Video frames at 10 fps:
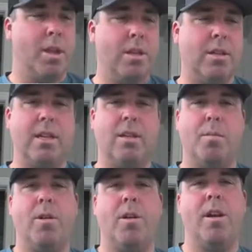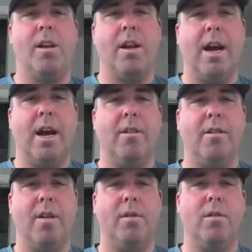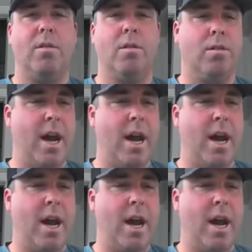but these guys are playing at a high level.